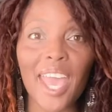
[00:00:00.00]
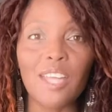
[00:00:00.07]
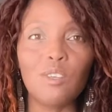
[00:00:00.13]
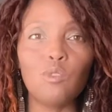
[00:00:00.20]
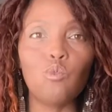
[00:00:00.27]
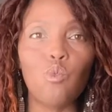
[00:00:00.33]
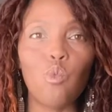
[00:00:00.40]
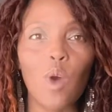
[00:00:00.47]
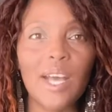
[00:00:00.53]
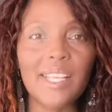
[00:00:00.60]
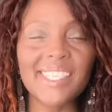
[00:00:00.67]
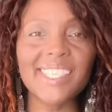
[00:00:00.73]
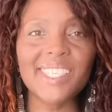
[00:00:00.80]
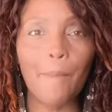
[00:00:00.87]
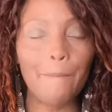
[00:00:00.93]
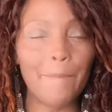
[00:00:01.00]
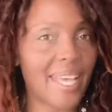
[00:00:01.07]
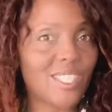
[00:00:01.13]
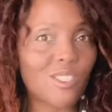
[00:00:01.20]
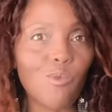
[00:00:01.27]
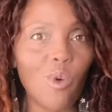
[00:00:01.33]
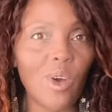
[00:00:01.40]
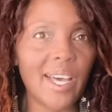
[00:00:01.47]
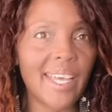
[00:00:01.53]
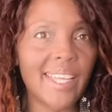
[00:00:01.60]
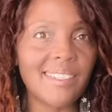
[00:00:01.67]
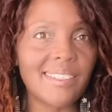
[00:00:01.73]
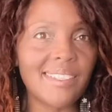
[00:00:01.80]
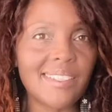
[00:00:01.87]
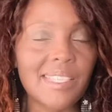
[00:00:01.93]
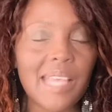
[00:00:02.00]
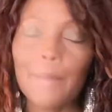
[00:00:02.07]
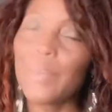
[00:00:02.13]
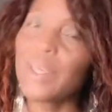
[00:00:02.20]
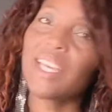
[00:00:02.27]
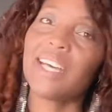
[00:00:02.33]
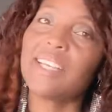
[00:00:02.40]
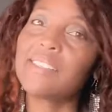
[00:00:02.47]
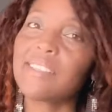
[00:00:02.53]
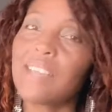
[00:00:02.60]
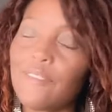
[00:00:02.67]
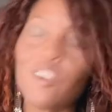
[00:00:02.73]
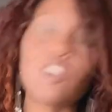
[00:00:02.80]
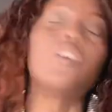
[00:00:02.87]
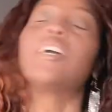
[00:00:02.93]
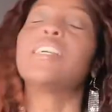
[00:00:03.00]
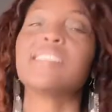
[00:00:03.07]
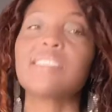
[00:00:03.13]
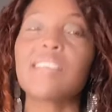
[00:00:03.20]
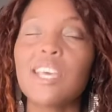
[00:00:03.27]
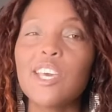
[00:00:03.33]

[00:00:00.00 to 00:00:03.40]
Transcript: and what's the best ones because of course